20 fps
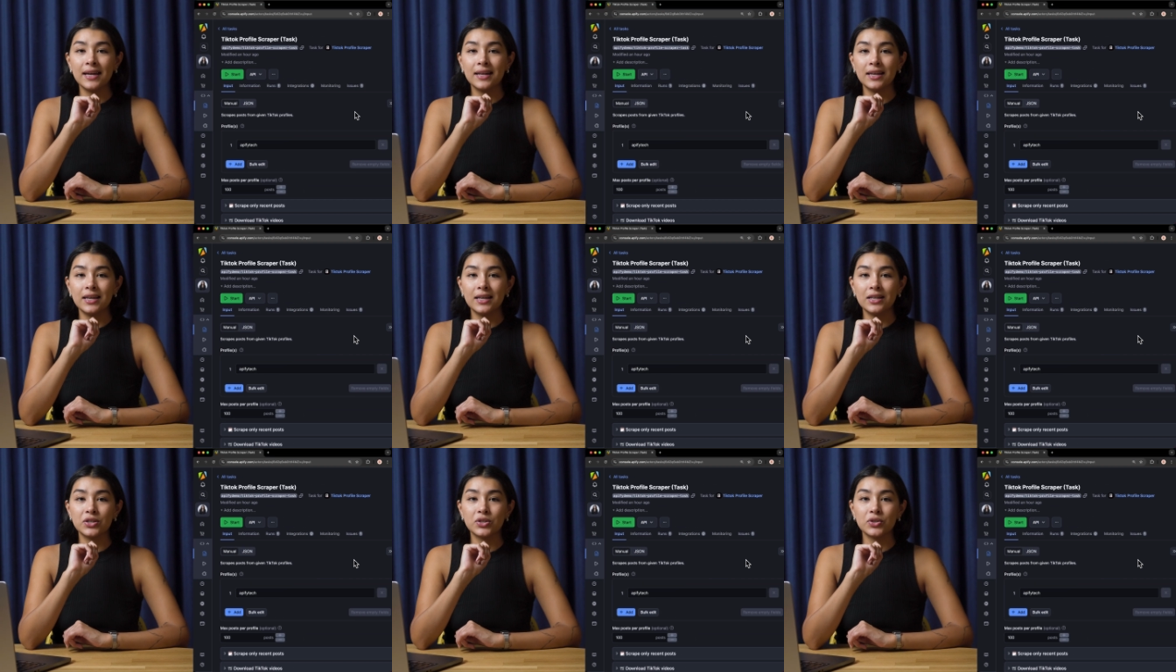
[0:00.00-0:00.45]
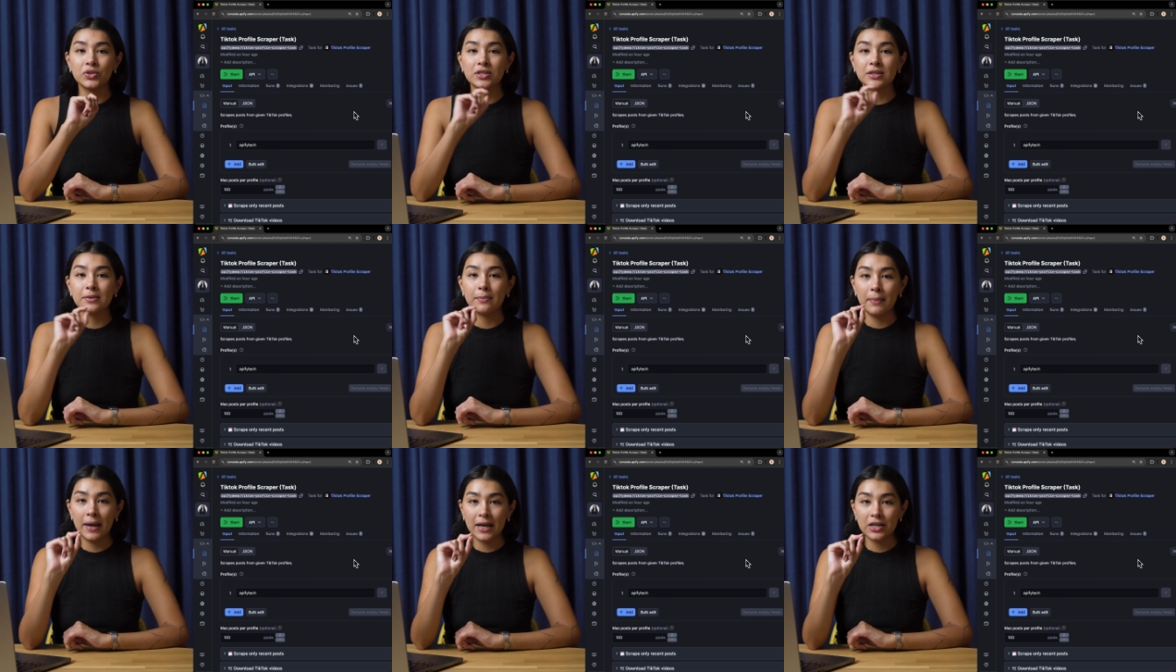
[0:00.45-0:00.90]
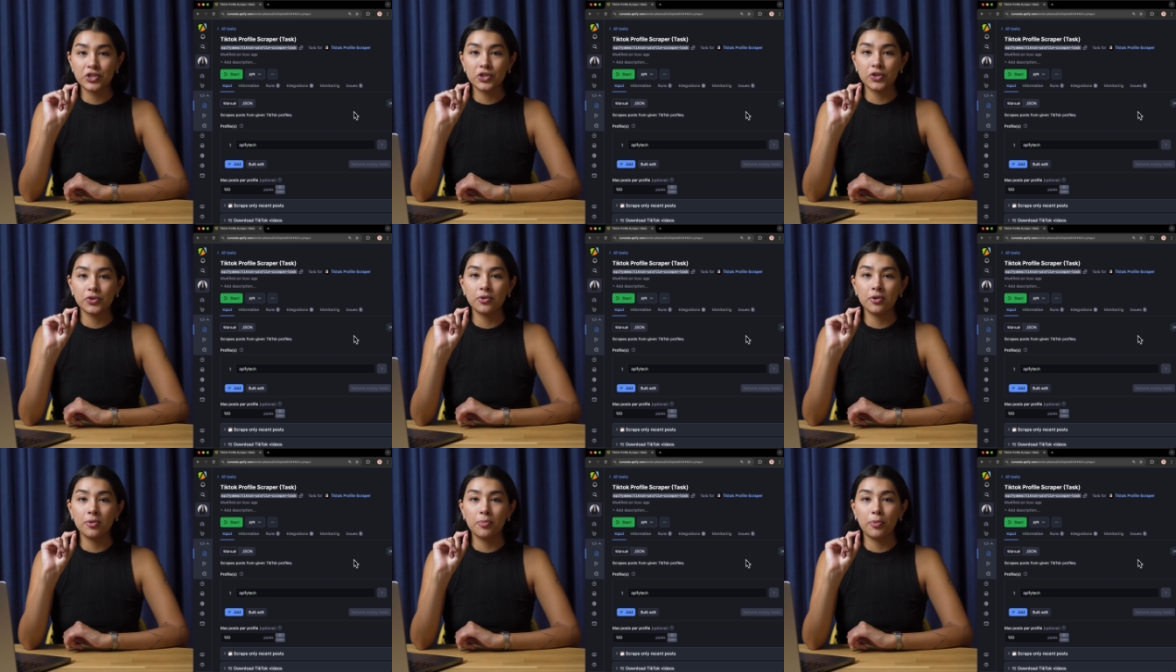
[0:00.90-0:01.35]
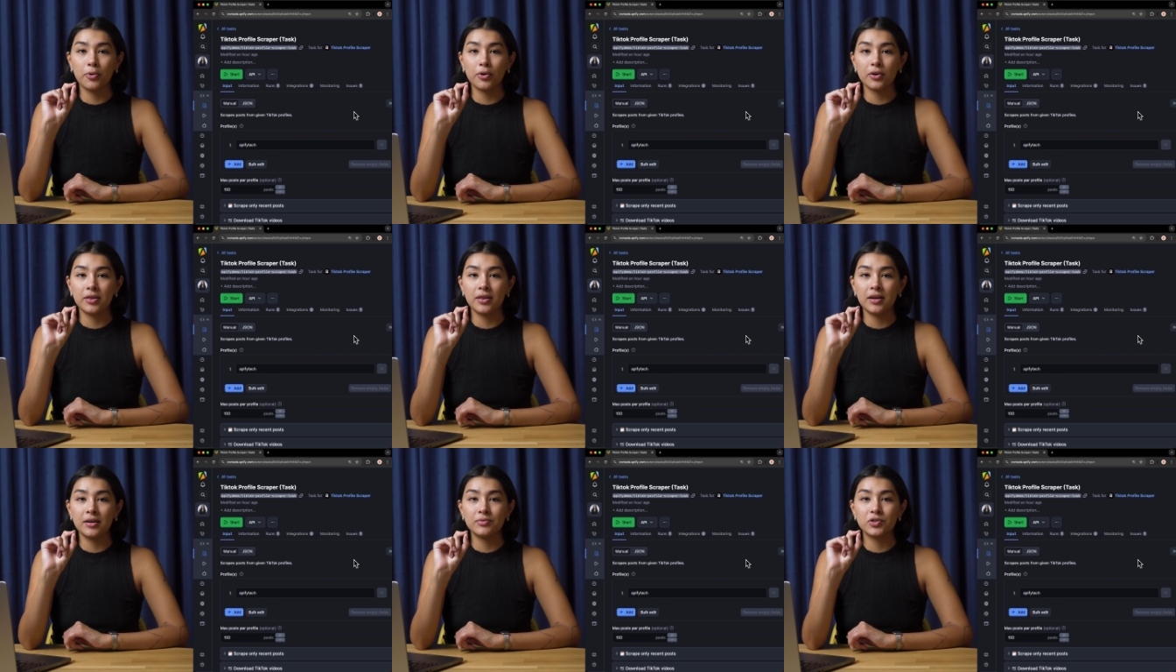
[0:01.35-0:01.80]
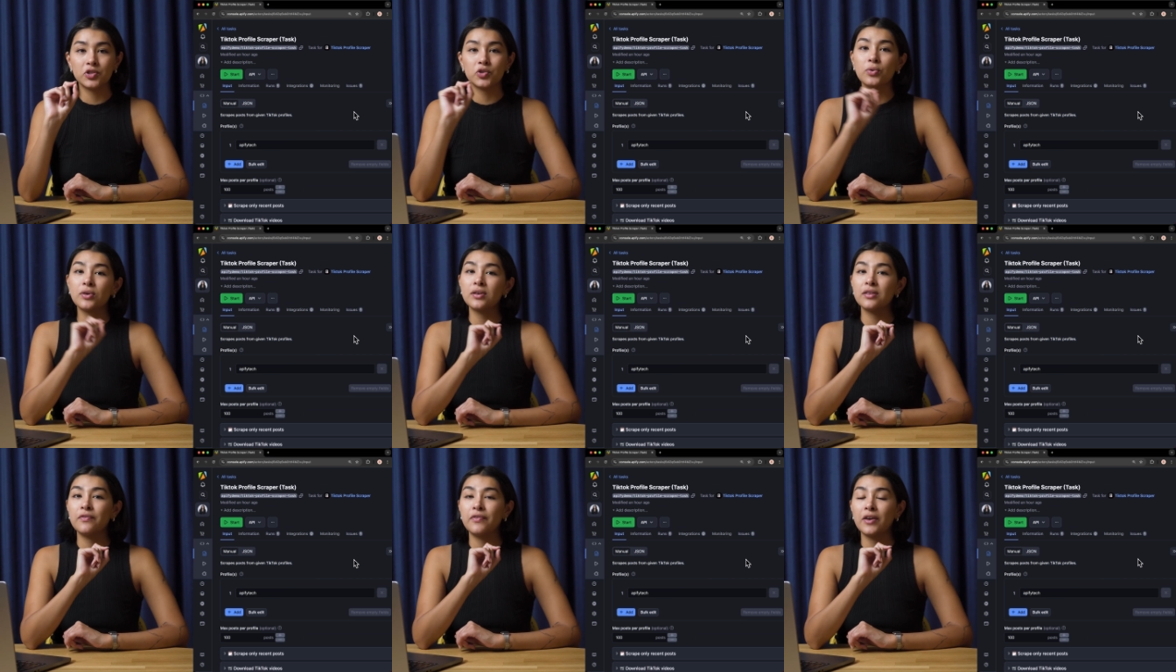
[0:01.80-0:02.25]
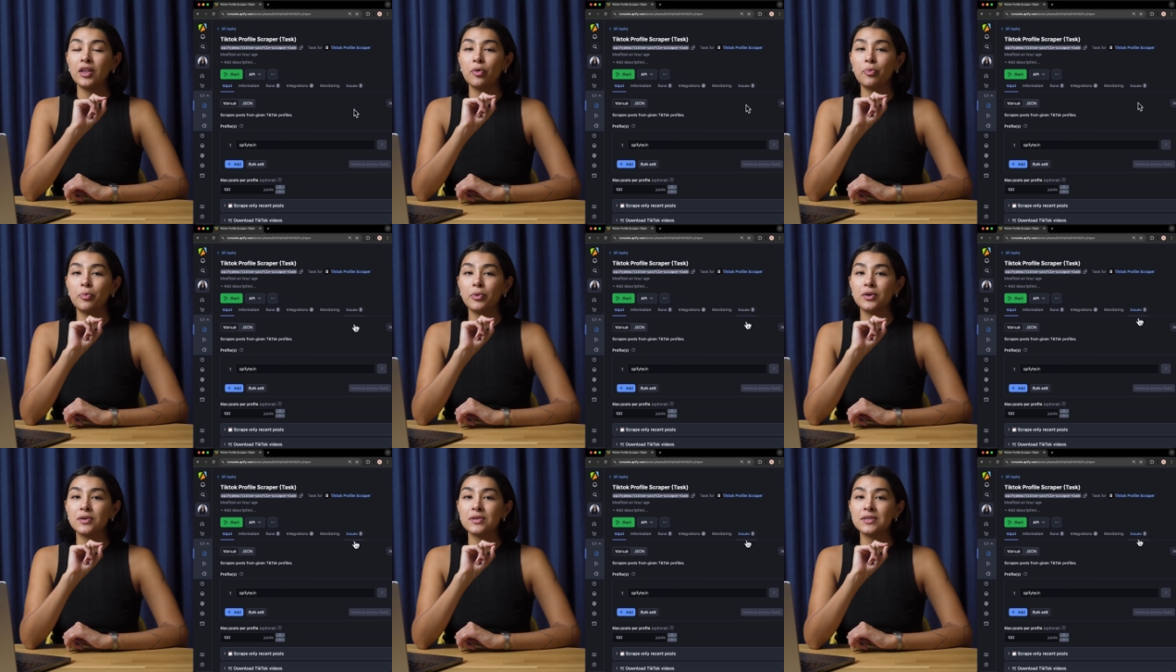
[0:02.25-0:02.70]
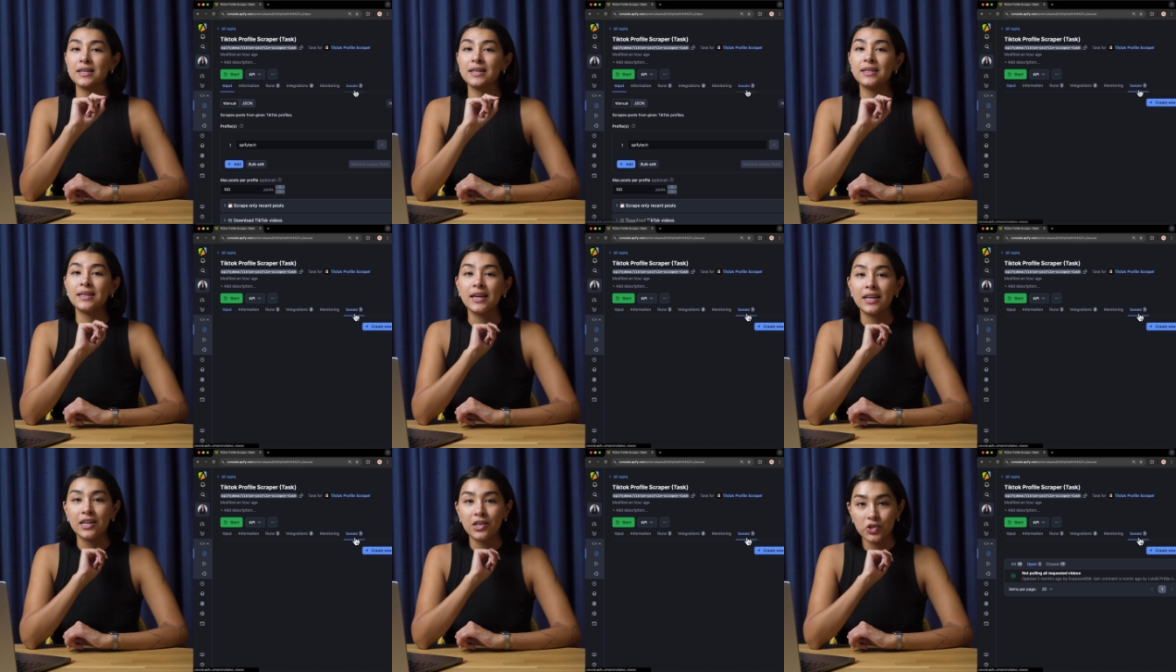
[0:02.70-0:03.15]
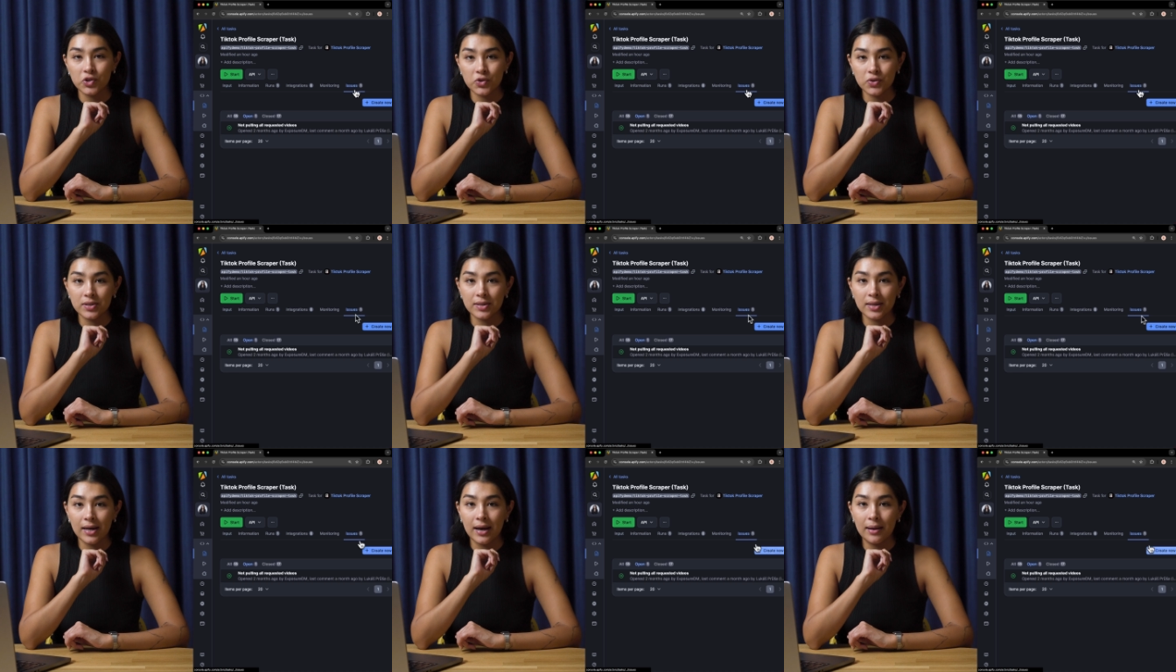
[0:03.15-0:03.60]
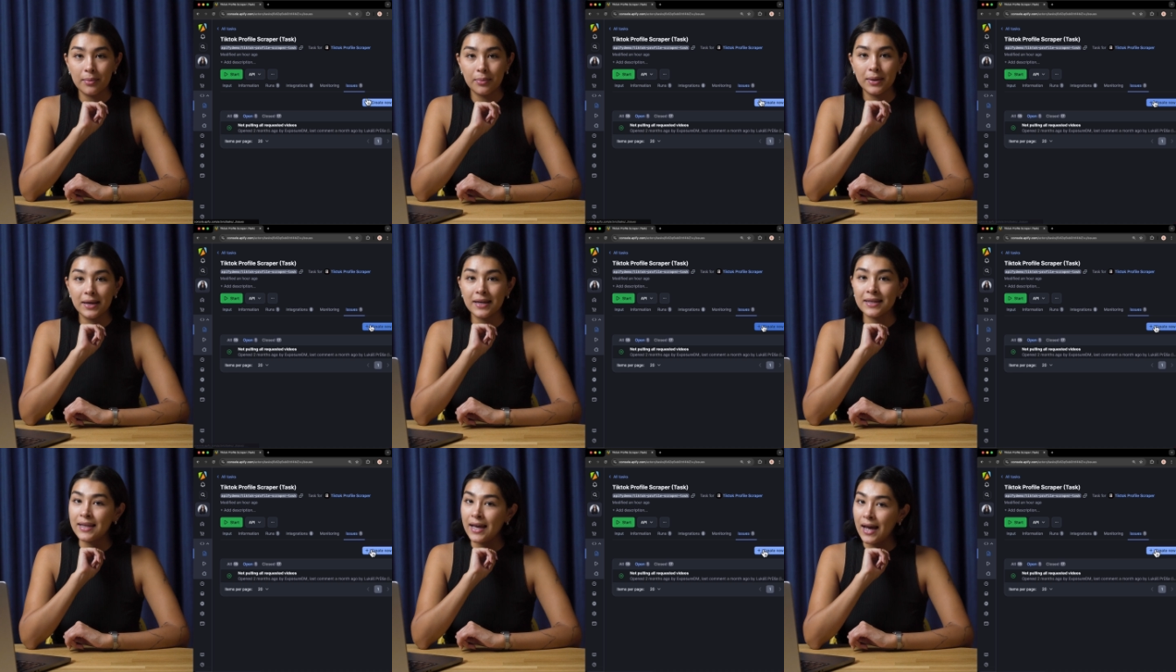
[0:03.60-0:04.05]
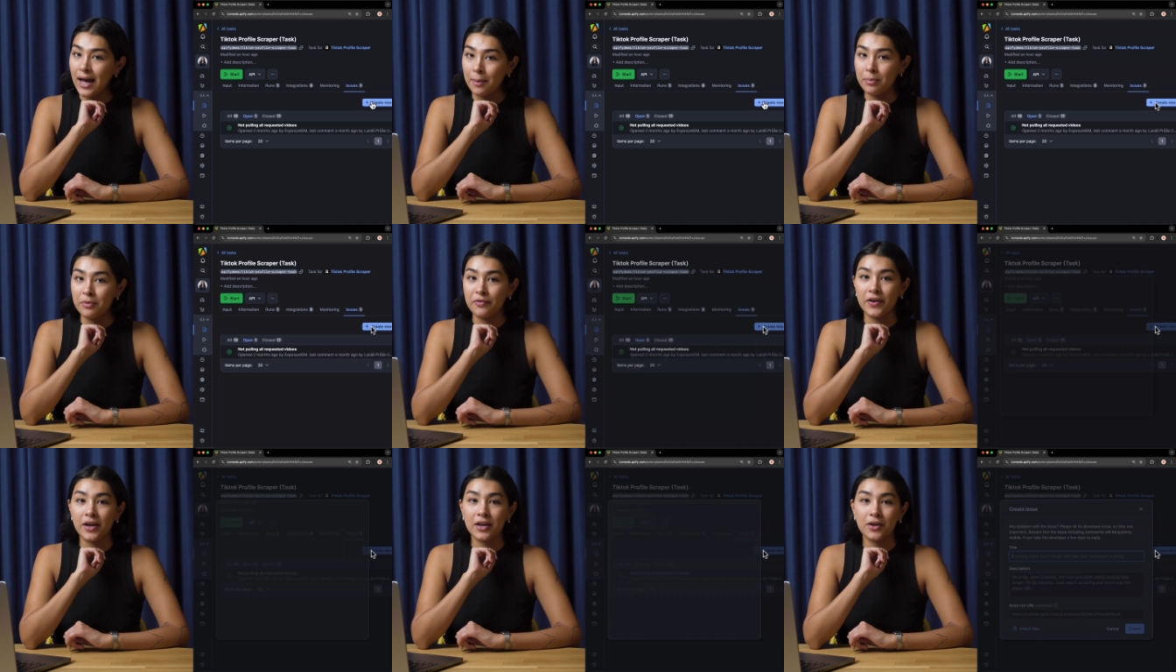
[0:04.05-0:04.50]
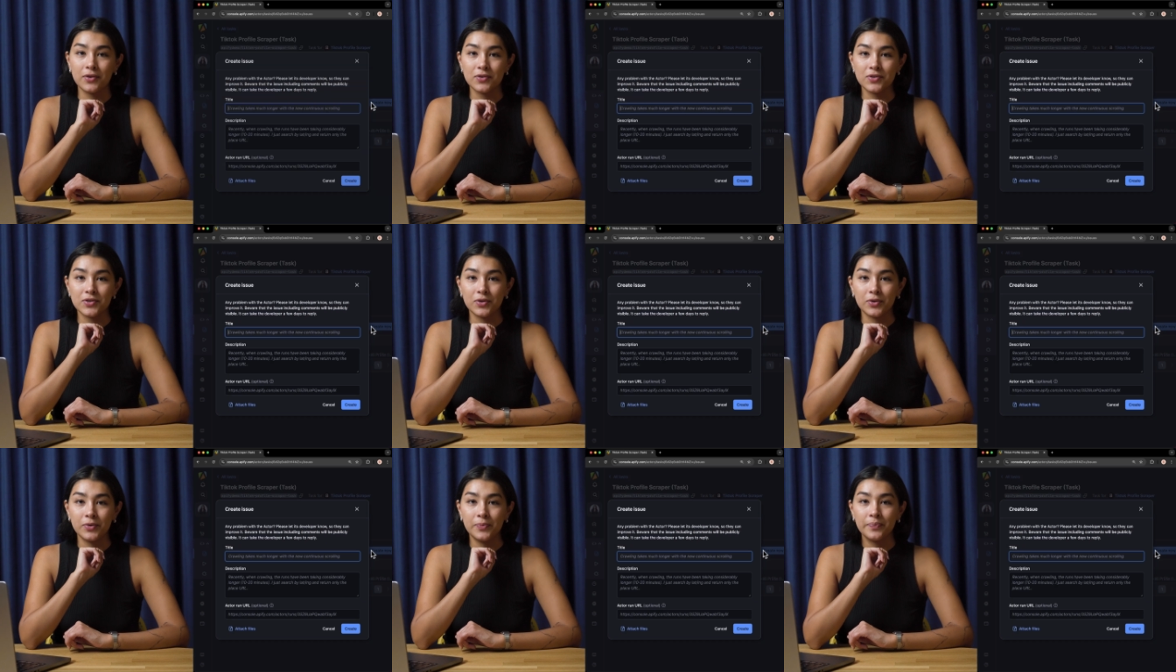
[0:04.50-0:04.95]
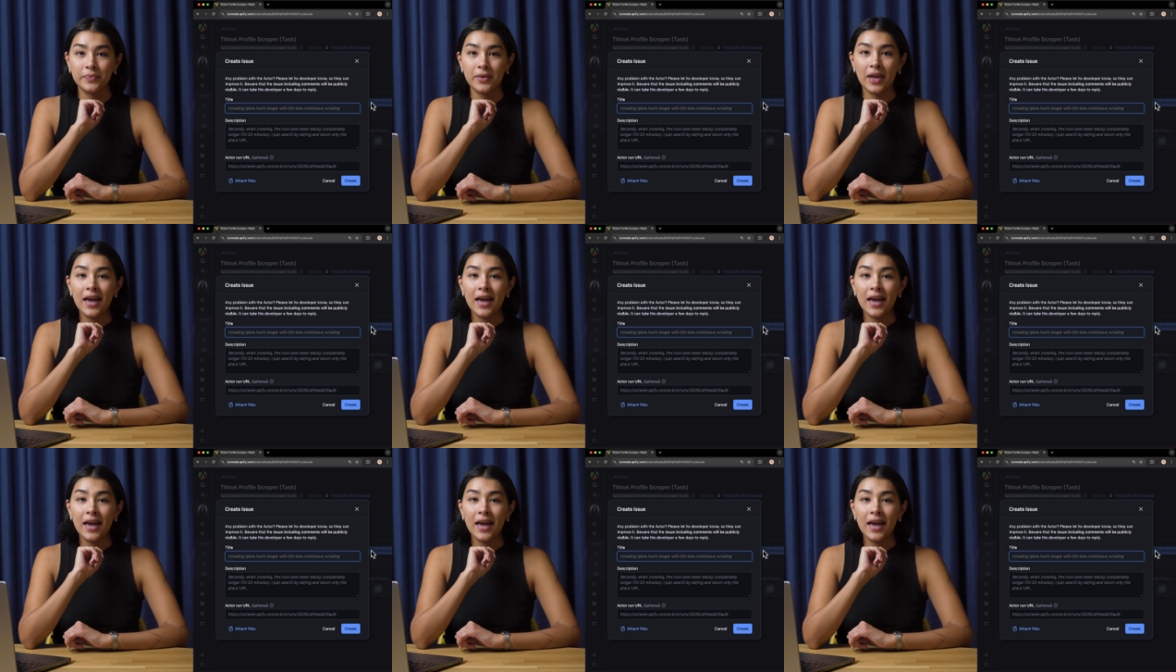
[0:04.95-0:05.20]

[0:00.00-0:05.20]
any issues, make sure to report them to our developers in the Issues tab in the Apify console.